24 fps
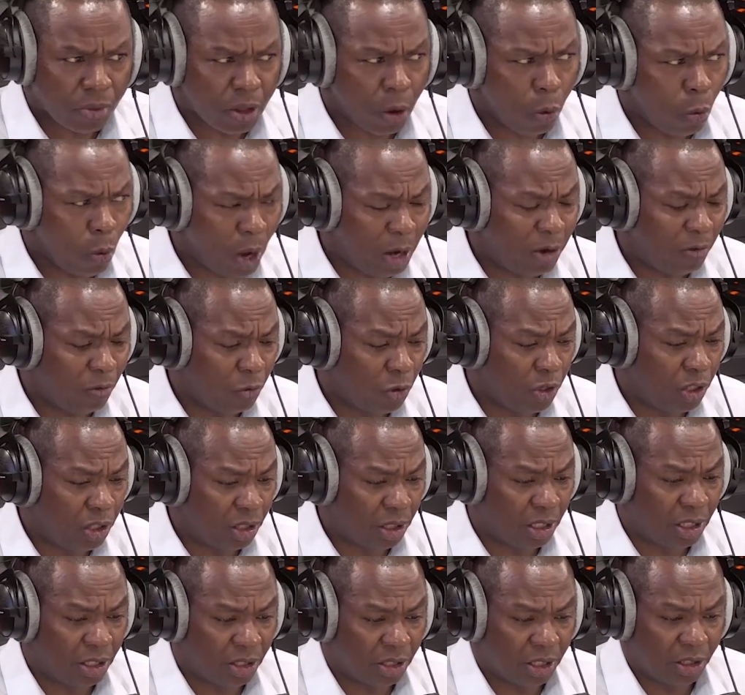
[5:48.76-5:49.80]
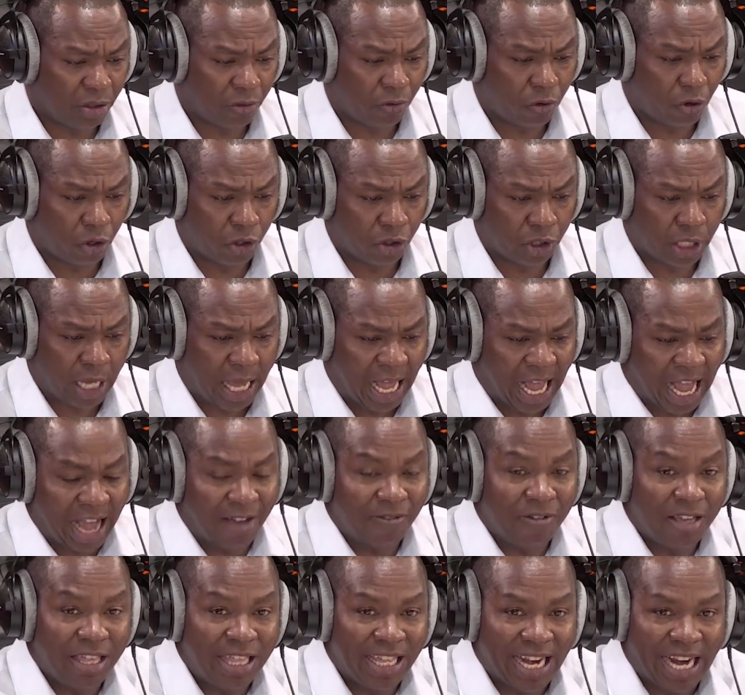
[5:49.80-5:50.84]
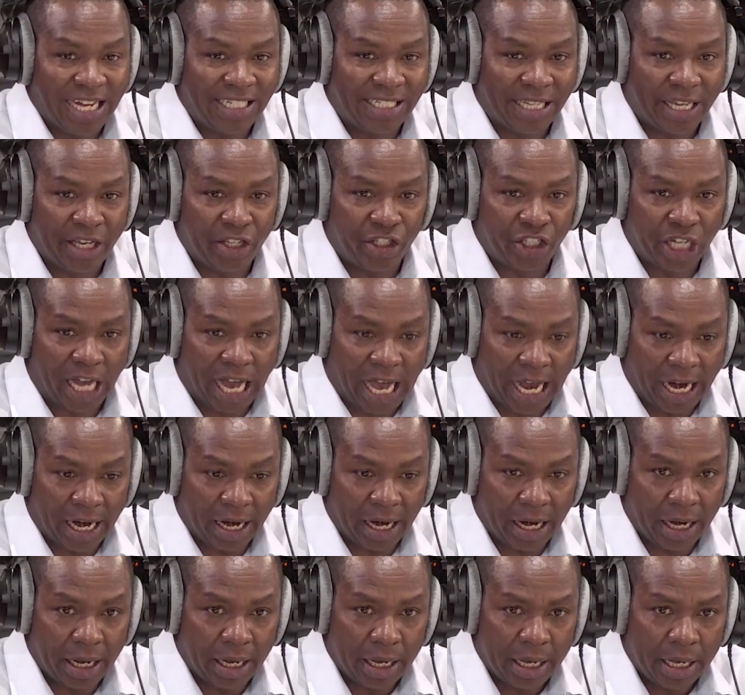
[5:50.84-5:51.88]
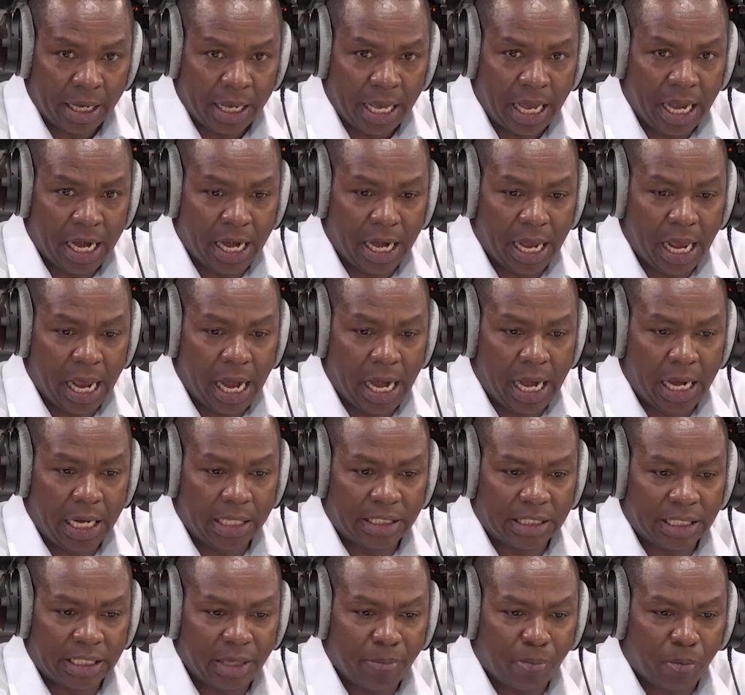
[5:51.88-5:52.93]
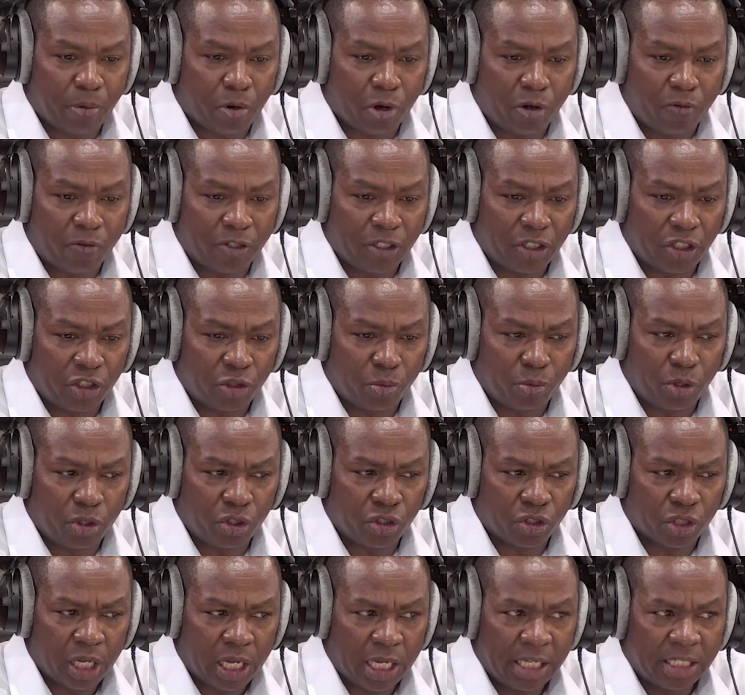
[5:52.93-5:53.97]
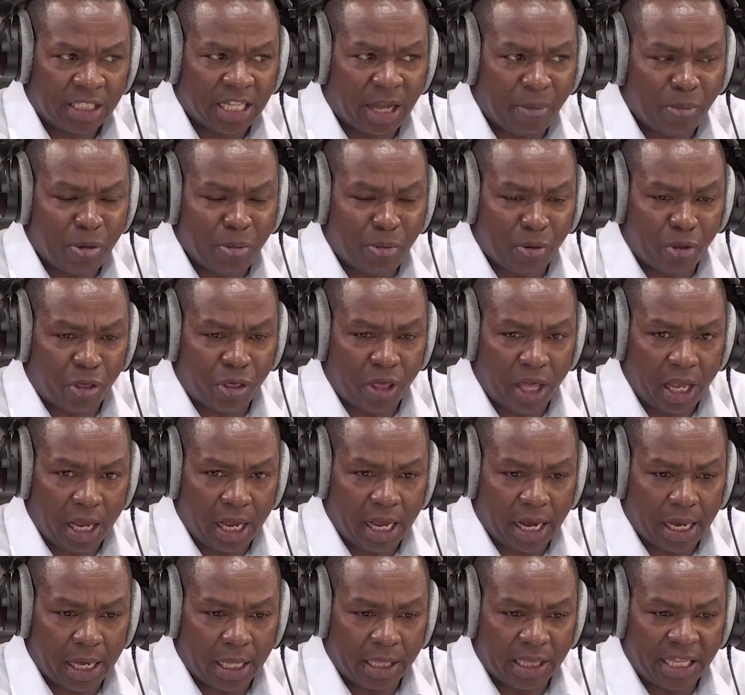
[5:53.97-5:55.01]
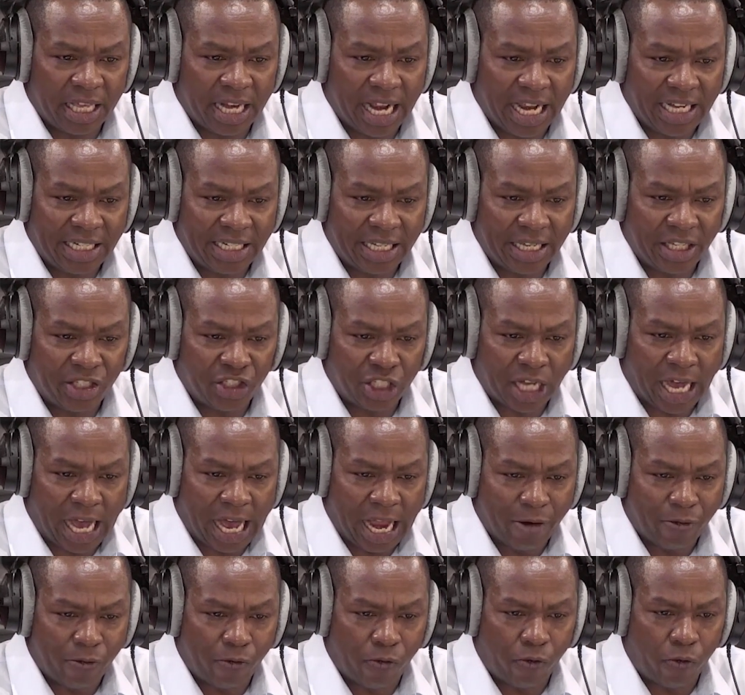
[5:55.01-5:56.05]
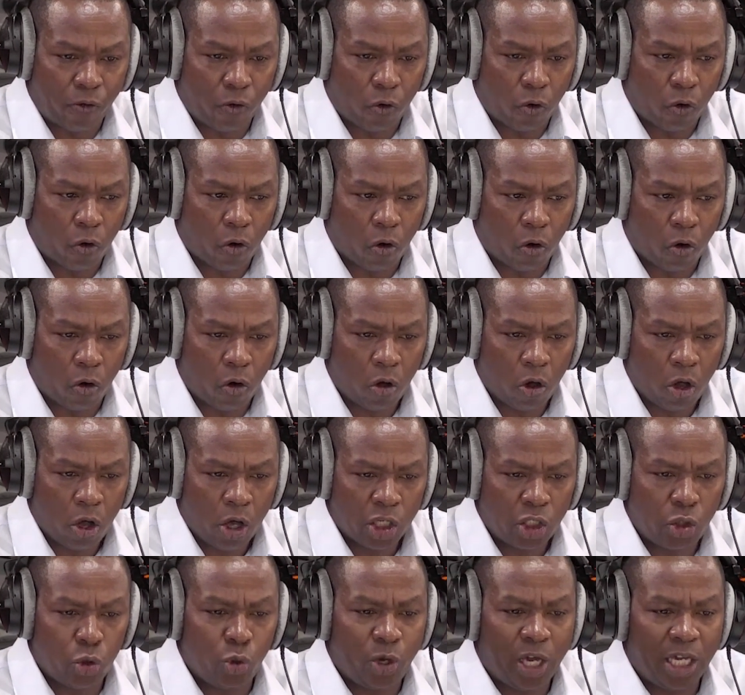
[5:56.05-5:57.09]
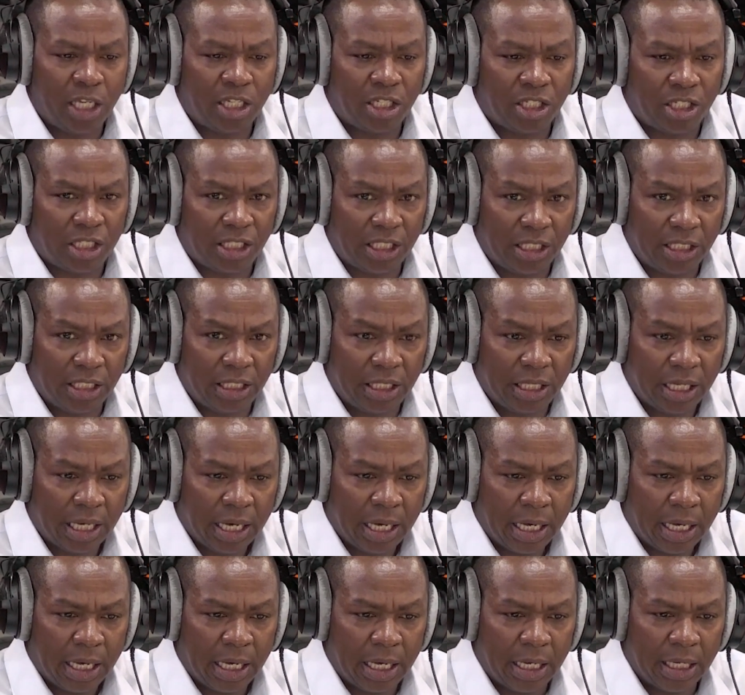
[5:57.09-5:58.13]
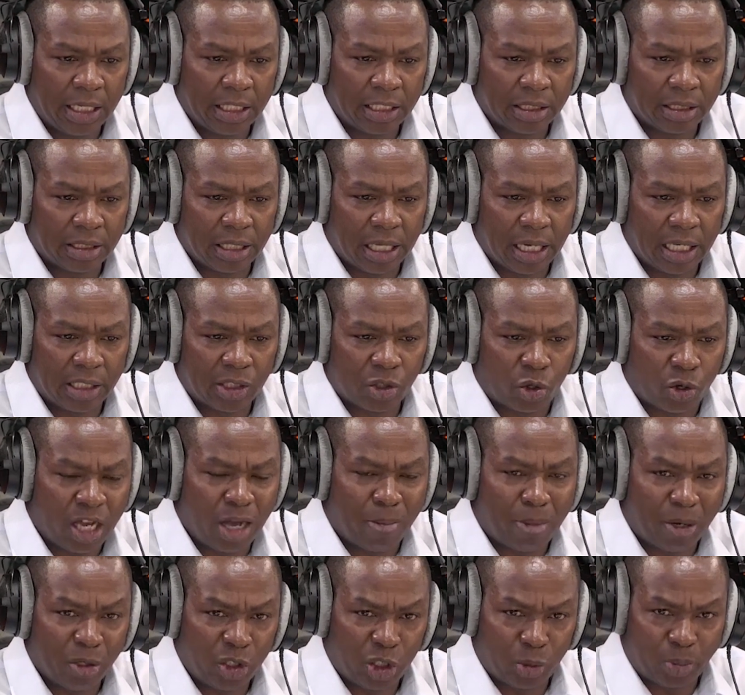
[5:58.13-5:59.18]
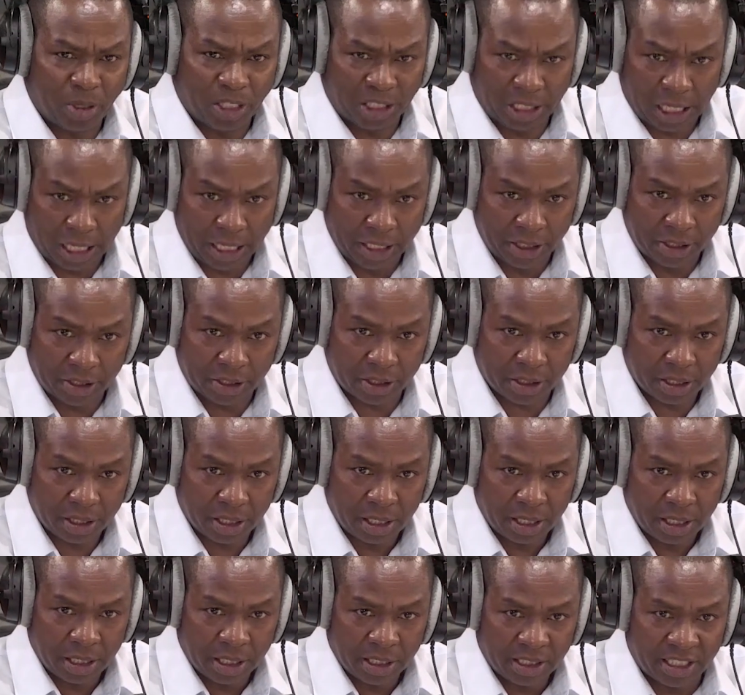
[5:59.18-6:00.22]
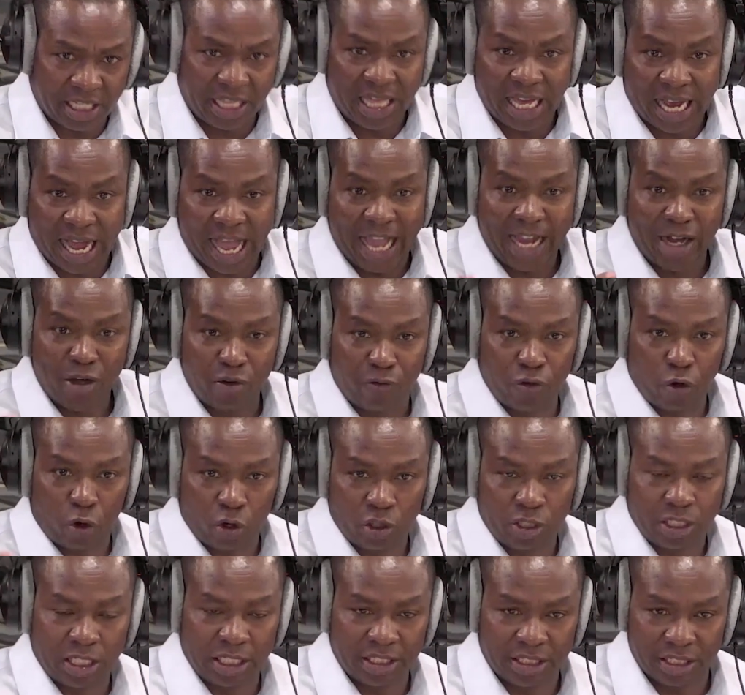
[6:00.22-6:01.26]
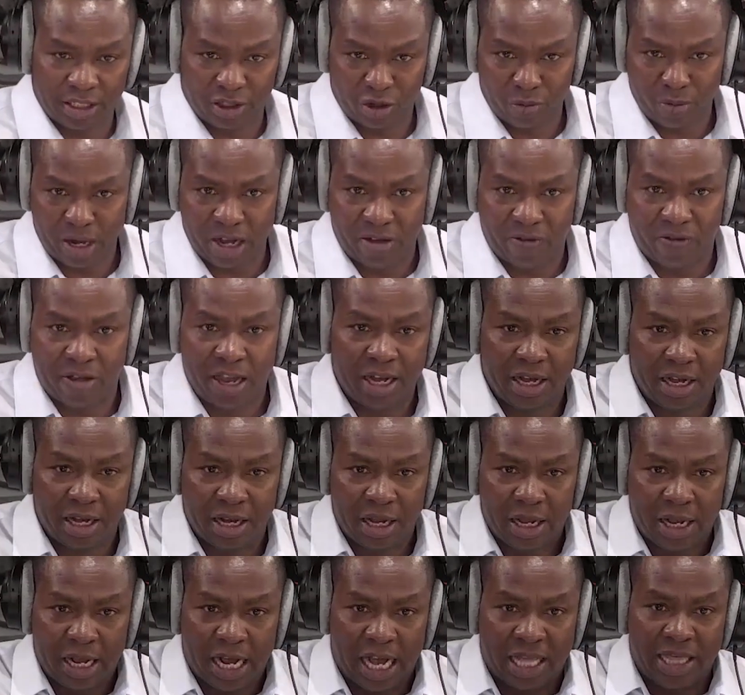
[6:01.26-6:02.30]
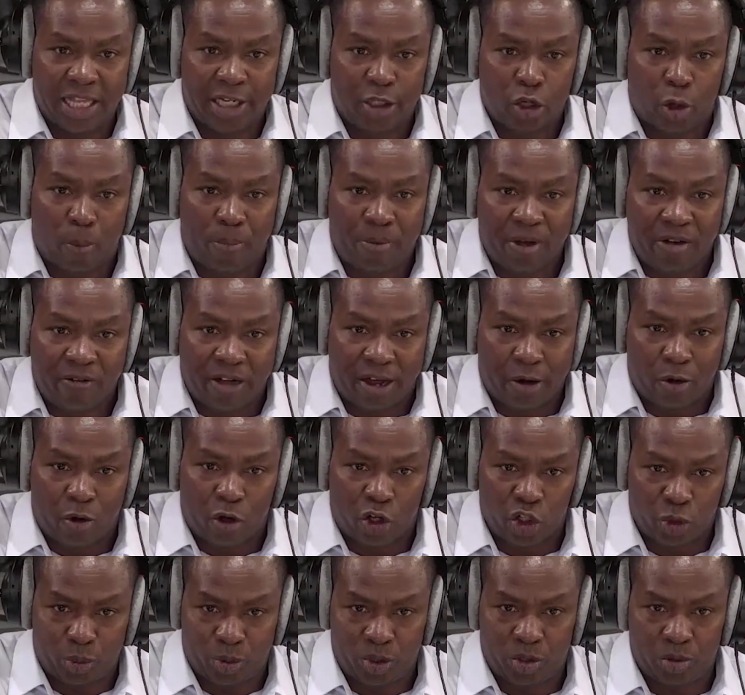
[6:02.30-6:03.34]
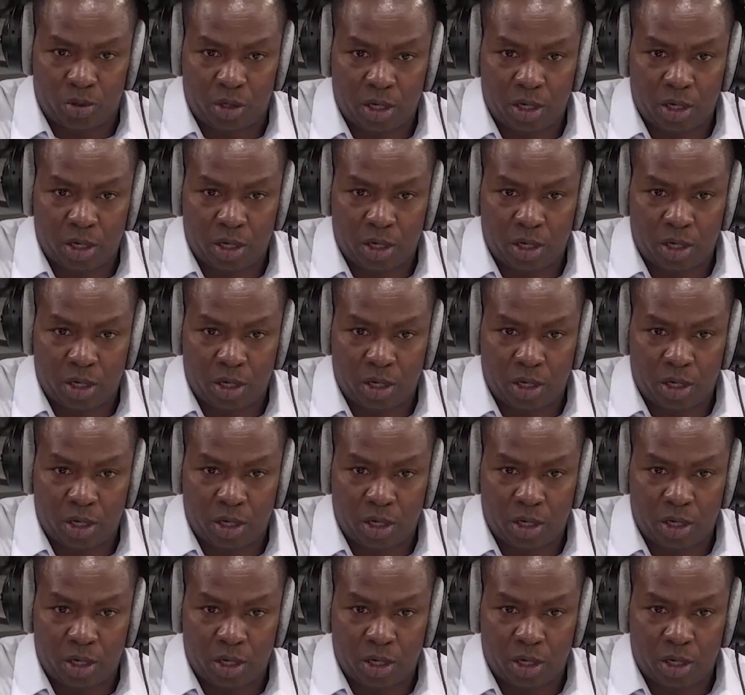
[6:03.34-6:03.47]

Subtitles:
One of which is of course, having the right HR. And it's a deep conversation because some people think the right HR for UHC is talking about specialists, say the kind of doctors that you might find at the top referral hospital.